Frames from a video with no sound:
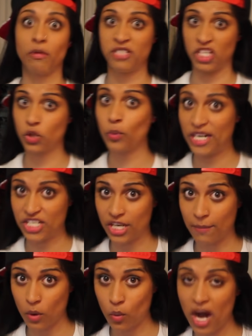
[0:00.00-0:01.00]
from situation
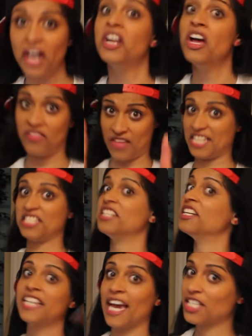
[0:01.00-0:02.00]
number one, that's an
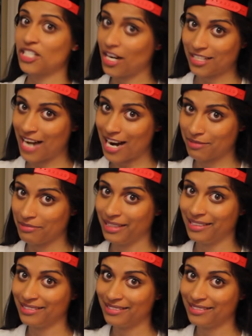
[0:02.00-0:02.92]
indication not to talk to me.